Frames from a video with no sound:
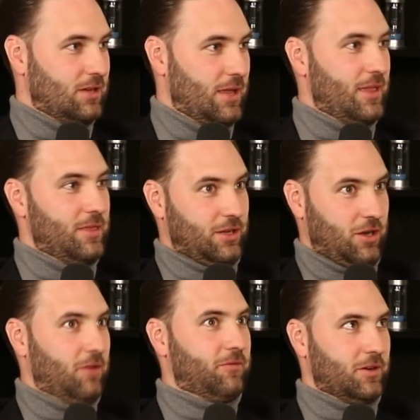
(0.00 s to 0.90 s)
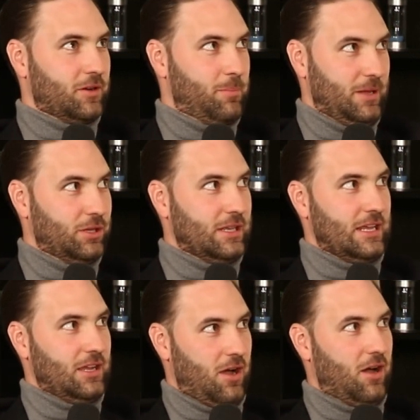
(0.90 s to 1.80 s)
And then the
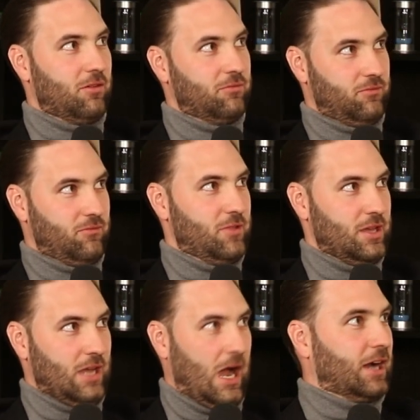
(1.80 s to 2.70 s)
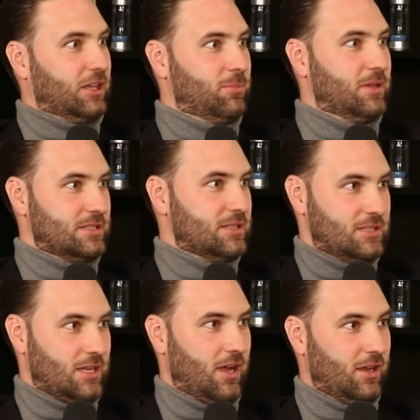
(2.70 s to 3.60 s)
comfortability of the occupants
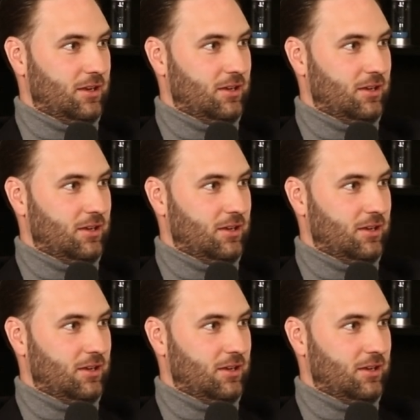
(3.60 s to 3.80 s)
inside.